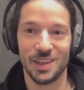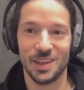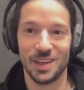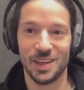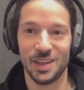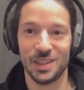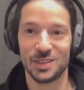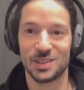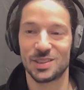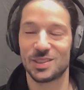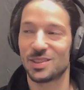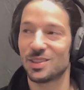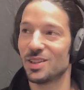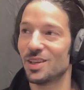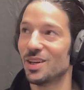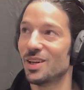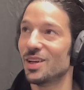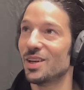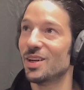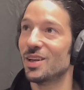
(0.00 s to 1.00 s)
is
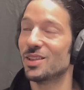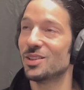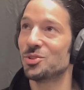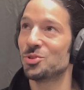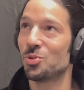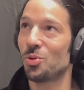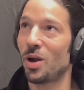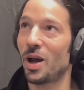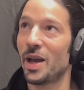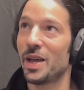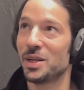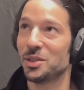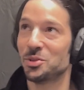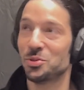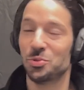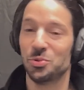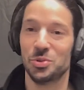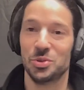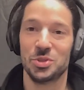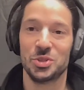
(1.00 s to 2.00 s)
trying
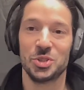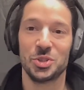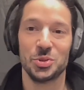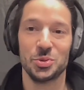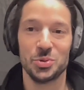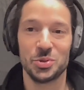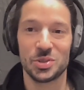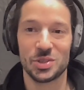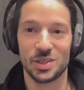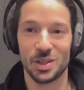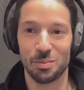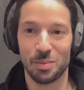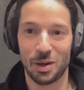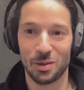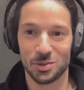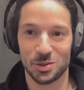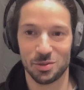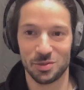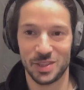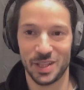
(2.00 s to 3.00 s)
to reduce the
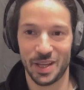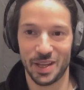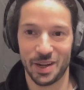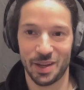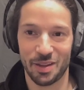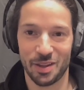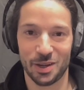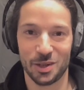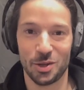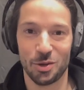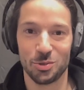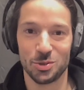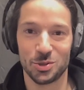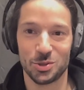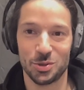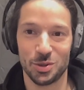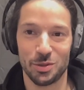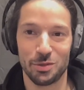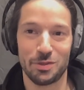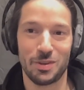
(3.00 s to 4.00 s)
amount of data that goes
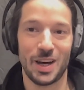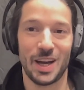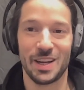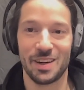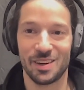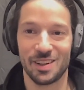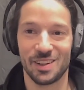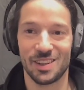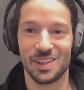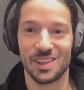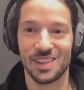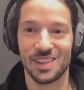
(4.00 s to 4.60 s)
to the final